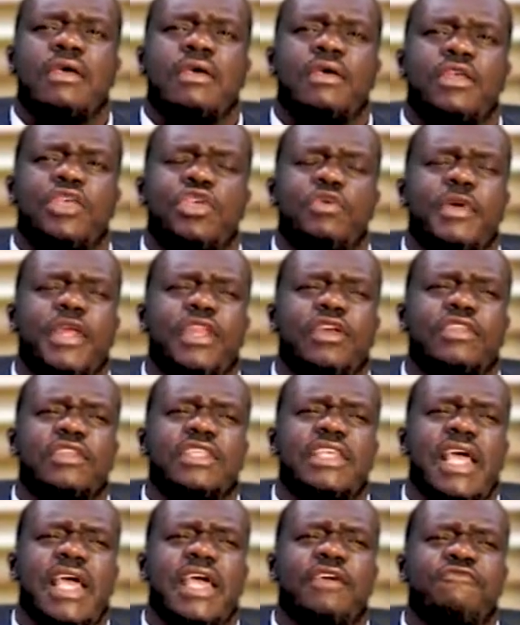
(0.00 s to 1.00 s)
You may not
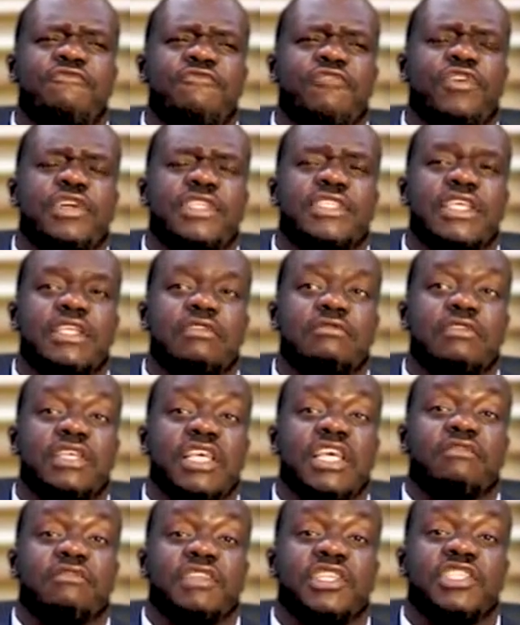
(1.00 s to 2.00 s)
hear a voice saying,
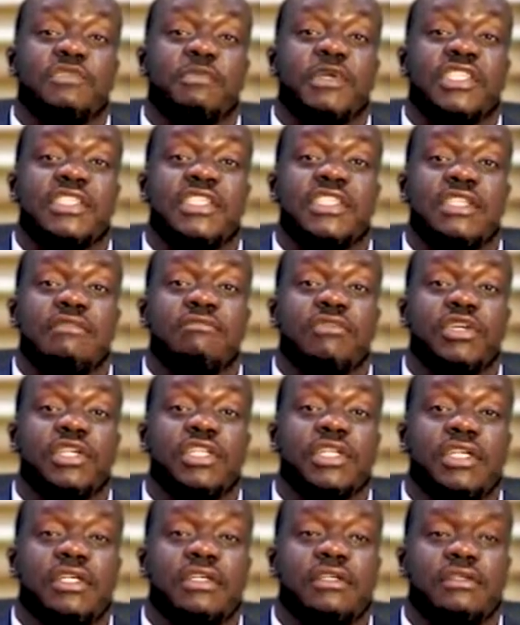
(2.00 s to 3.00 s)
Give this person the
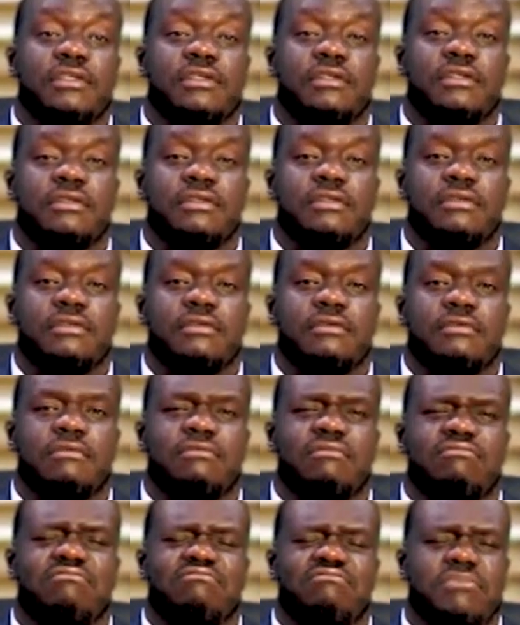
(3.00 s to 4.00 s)
money.
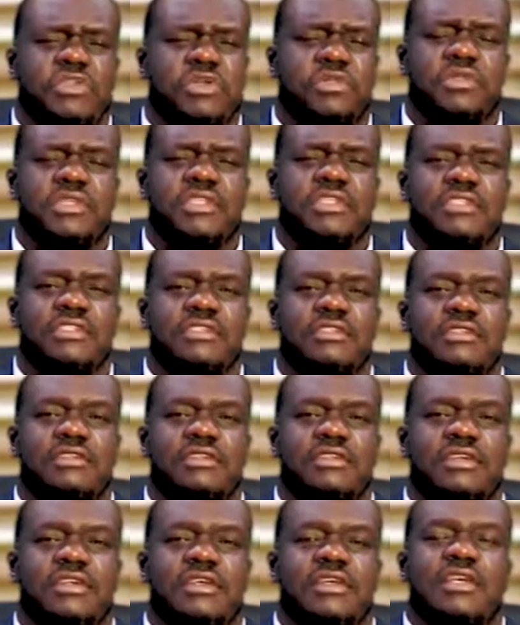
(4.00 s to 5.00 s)
Not necessarily.
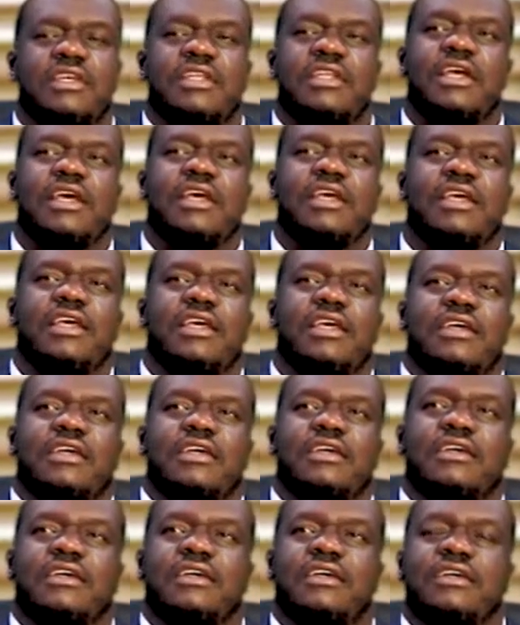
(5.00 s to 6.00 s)
Now,
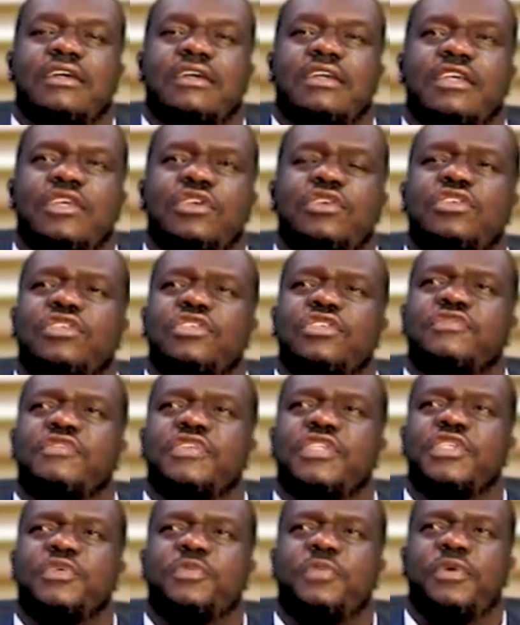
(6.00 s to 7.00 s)
you just
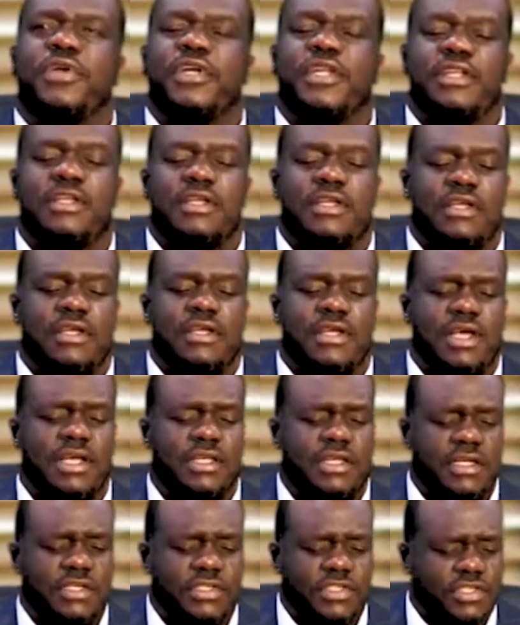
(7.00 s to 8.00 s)
finished praying,
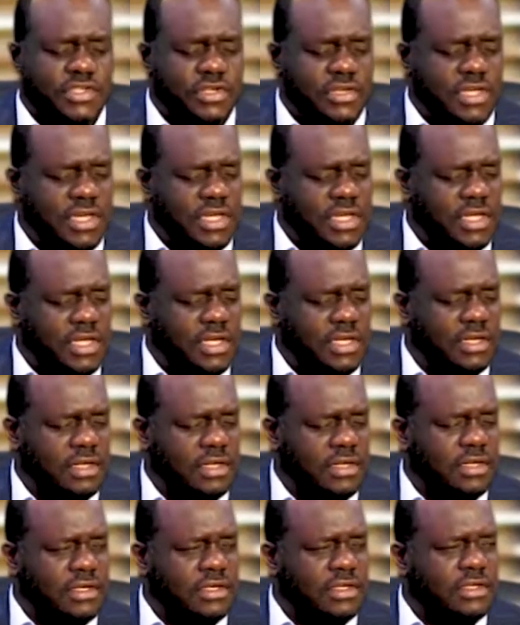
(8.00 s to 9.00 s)
and, and suddenly
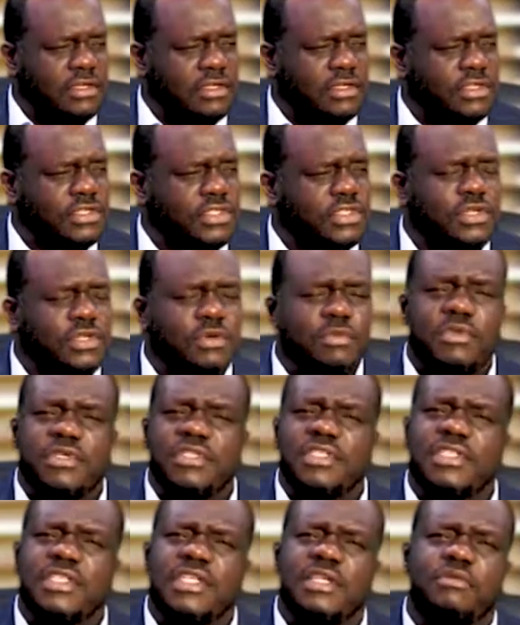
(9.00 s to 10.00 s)

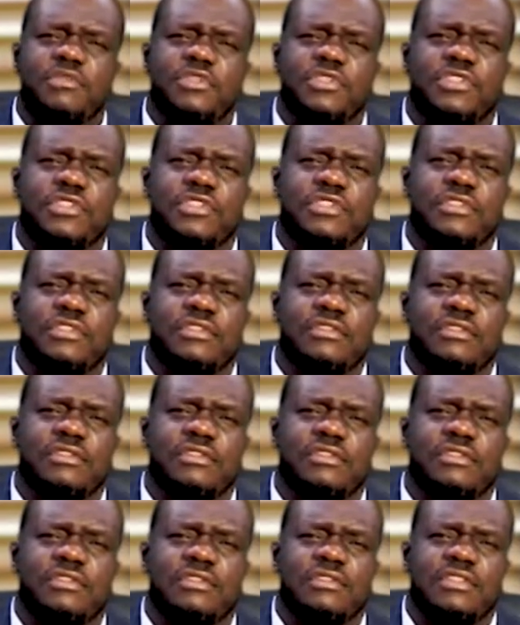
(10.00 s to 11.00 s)
someone's name just
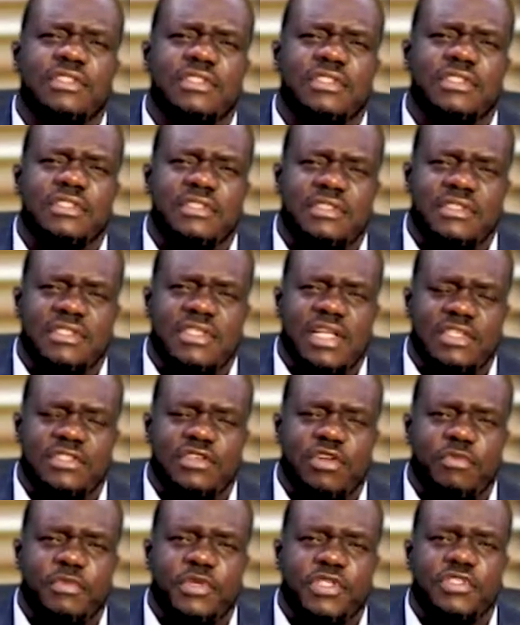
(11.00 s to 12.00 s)
starts
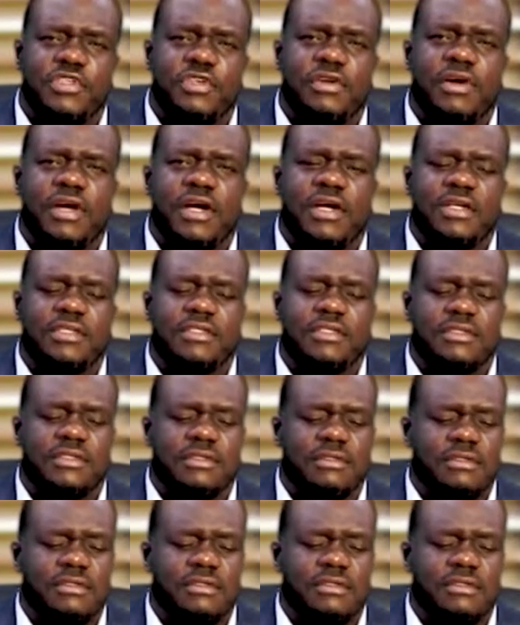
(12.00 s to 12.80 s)
coming to your heart.